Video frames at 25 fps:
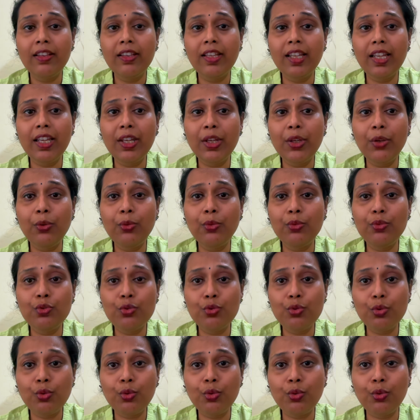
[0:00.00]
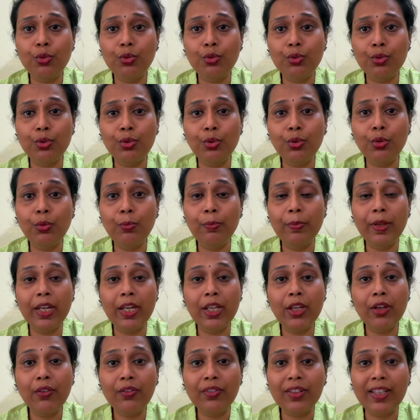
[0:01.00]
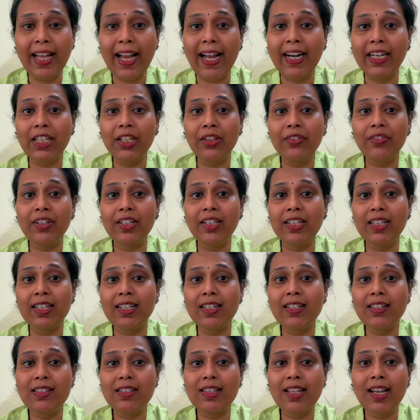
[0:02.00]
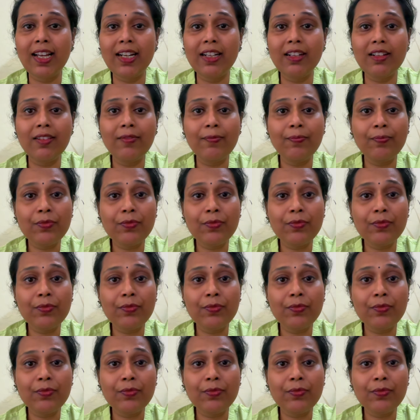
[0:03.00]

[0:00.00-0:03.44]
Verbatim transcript: they used to do many of the activities that